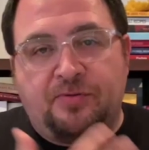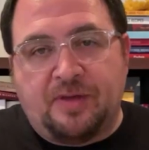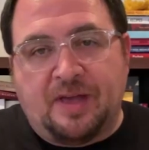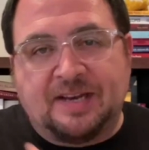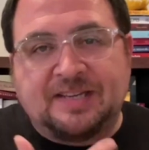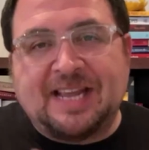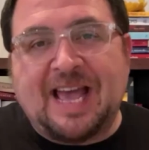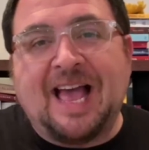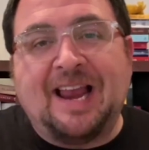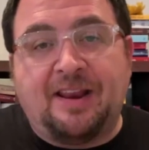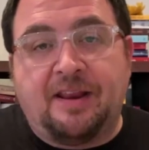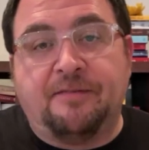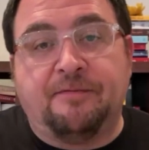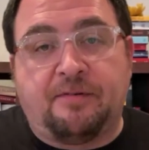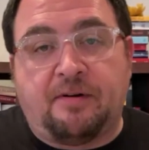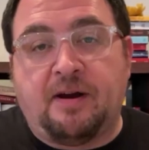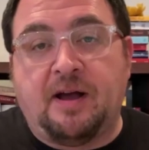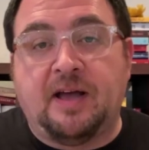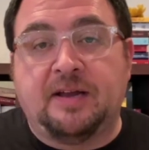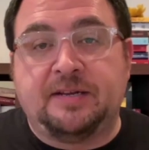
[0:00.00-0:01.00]
Italian
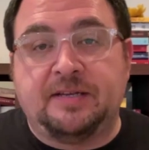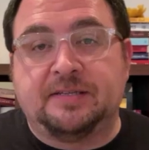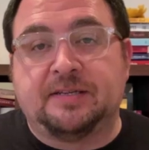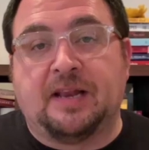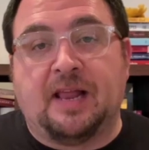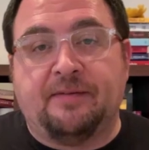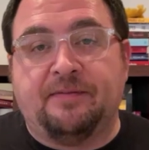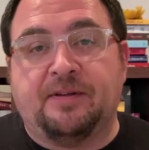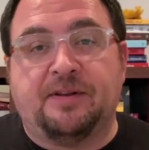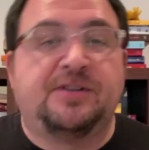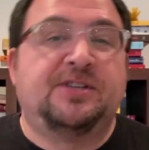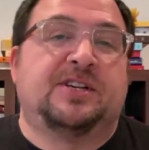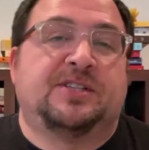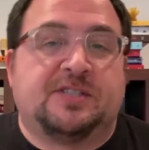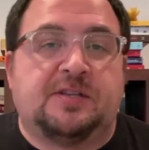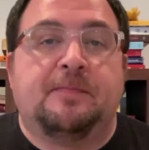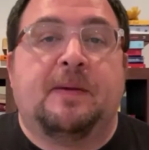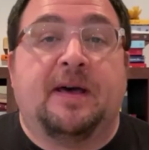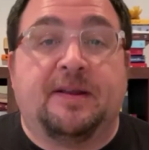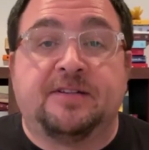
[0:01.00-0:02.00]
varieties love it
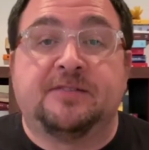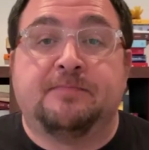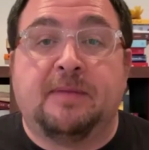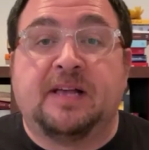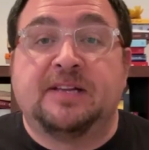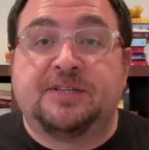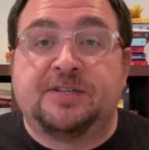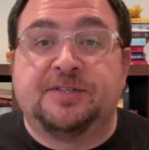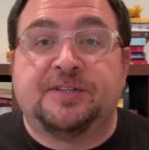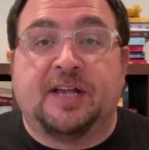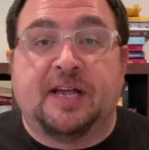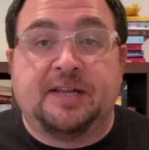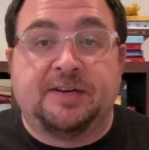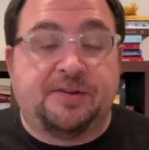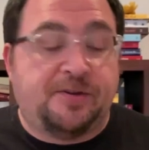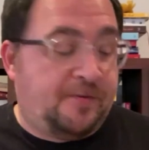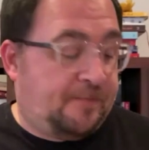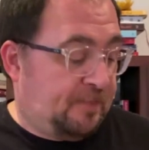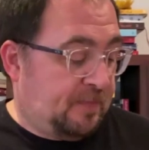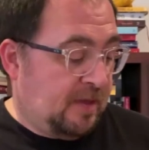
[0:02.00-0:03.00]
just about as much as I
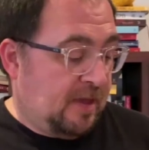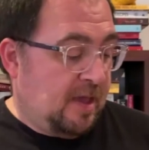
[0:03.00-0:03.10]
do.